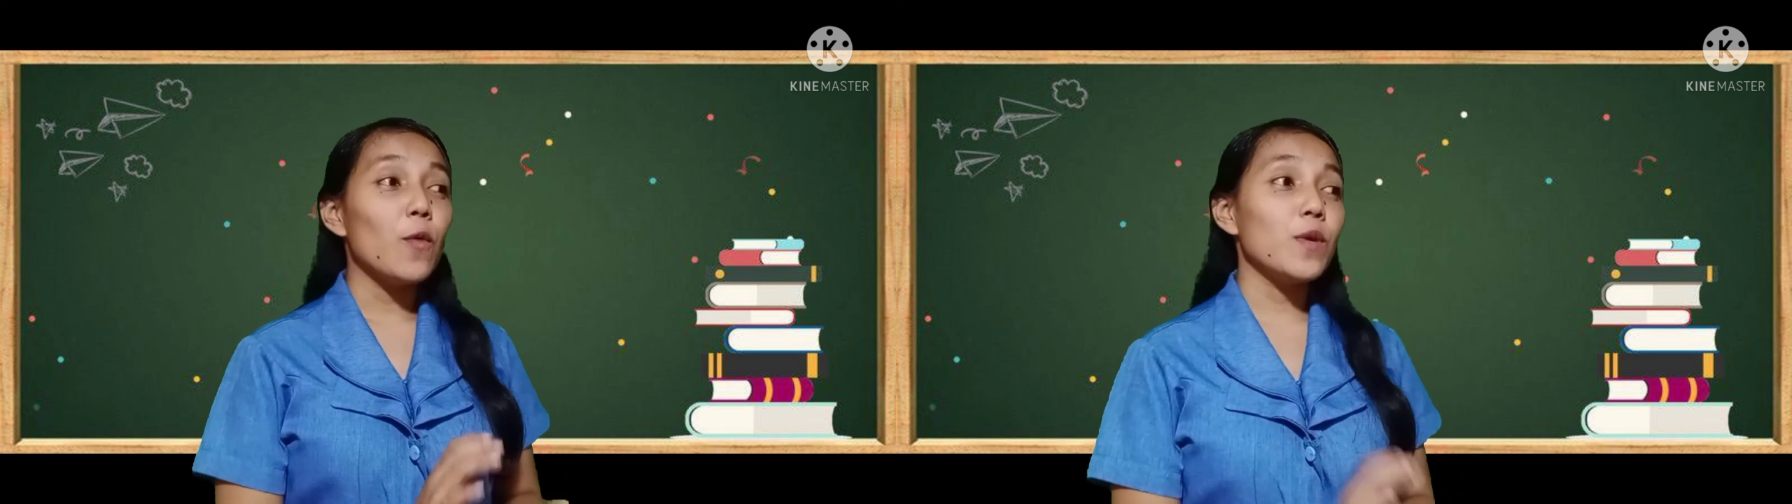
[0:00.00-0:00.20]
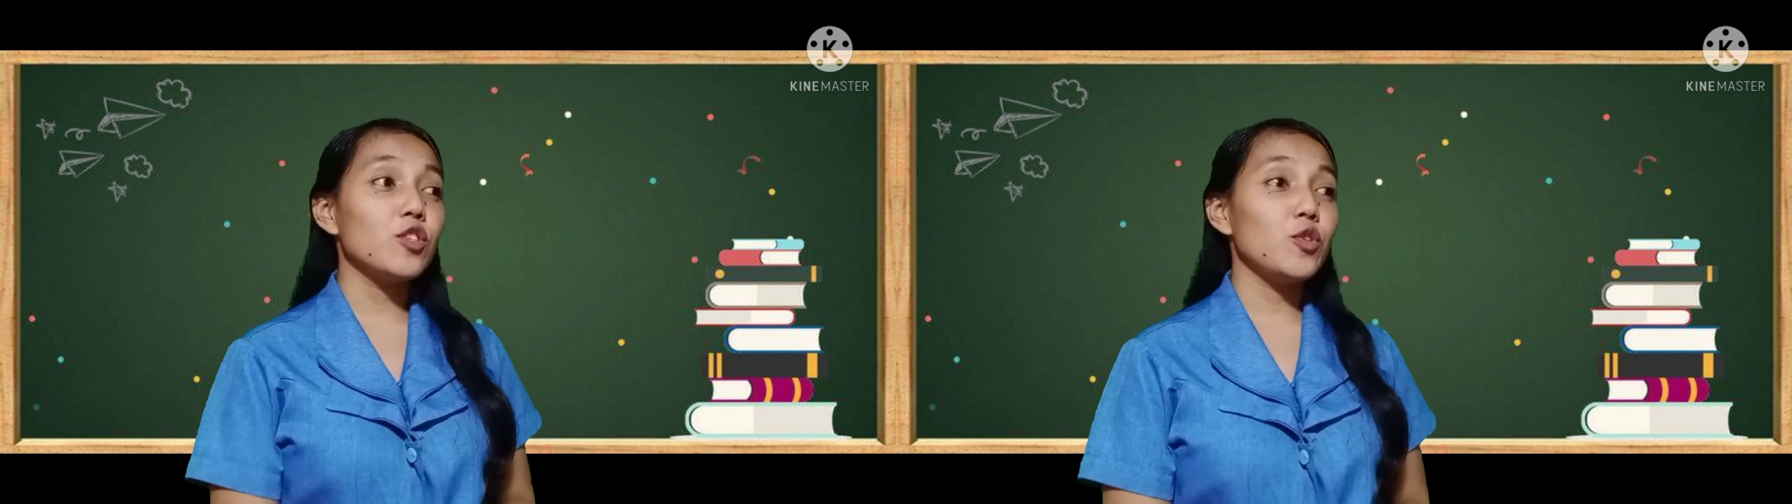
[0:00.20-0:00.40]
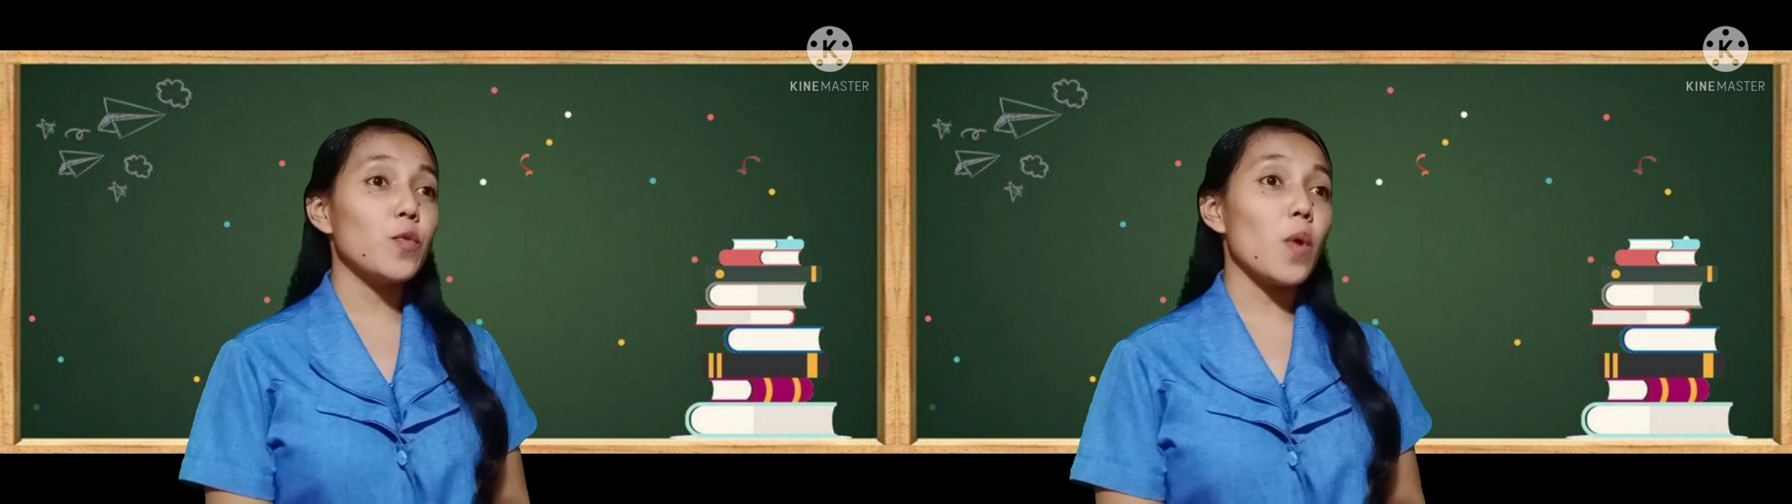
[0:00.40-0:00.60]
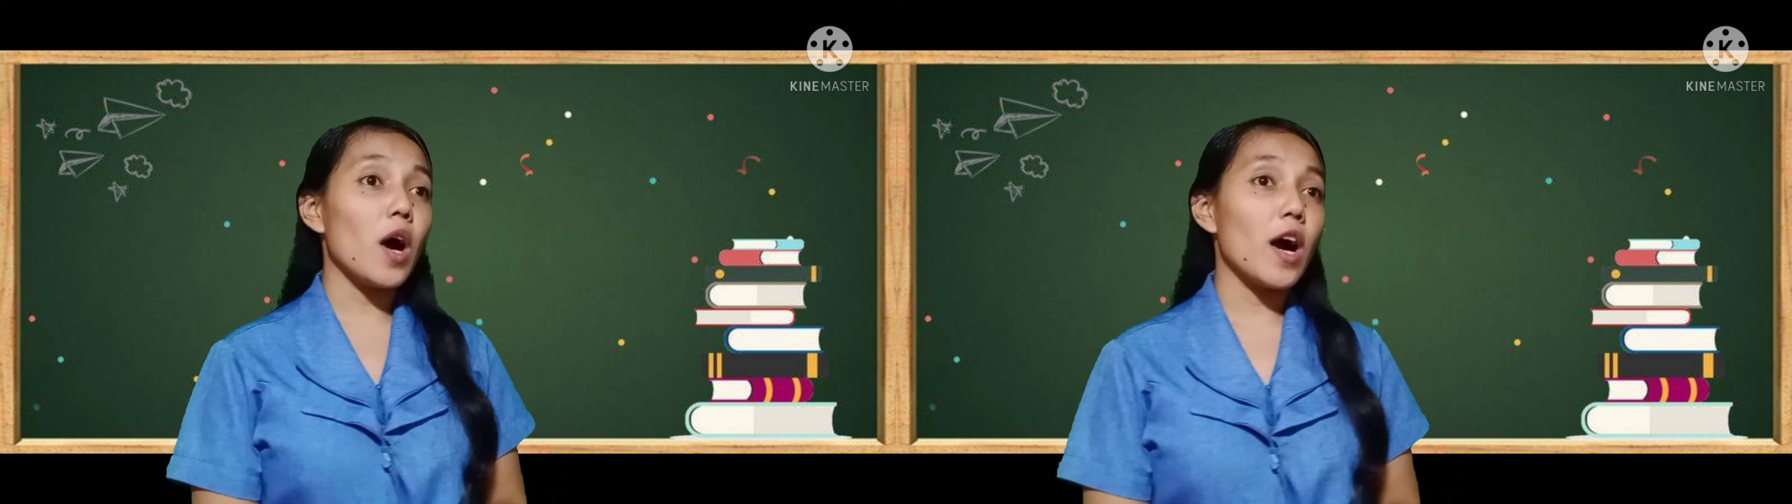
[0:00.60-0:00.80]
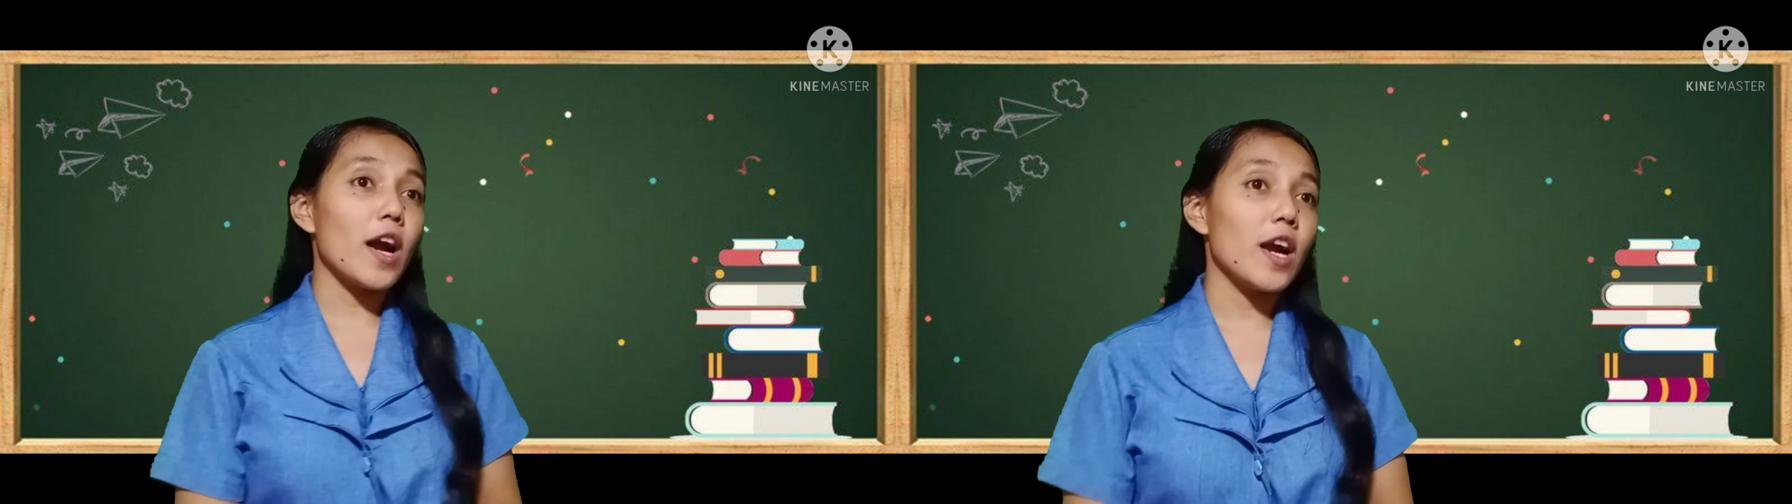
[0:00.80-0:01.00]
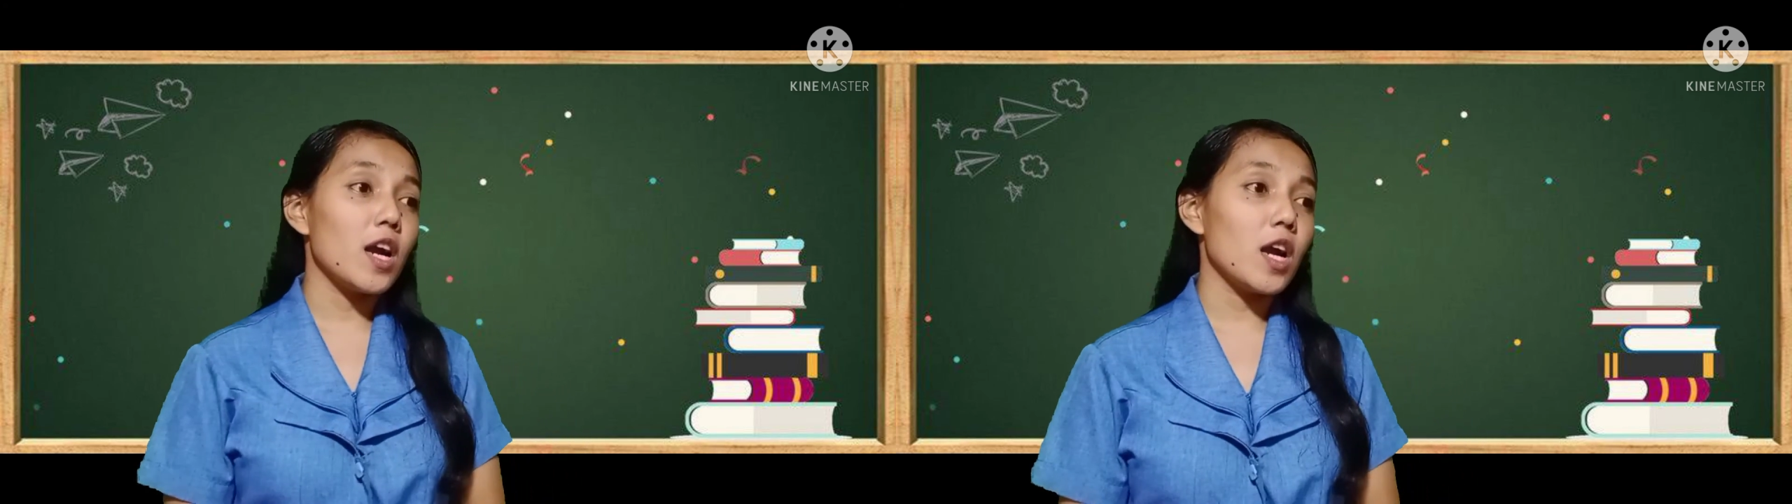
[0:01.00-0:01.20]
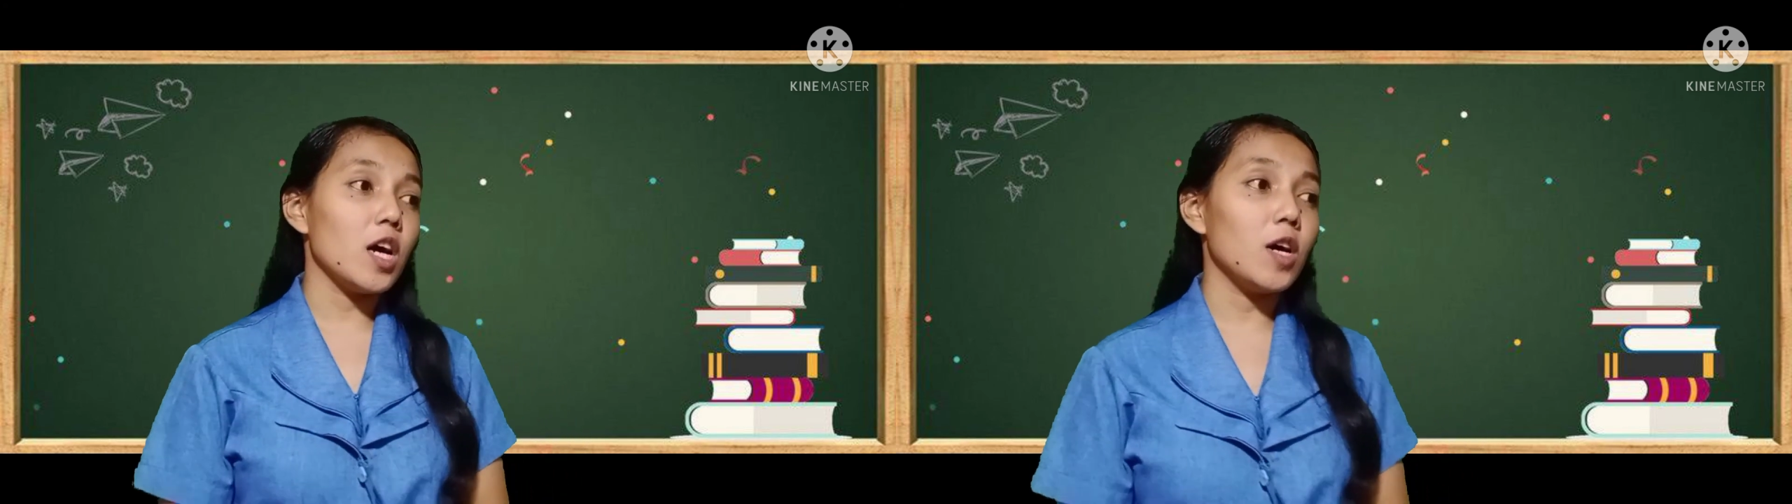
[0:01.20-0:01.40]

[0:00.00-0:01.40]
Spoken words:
Which you are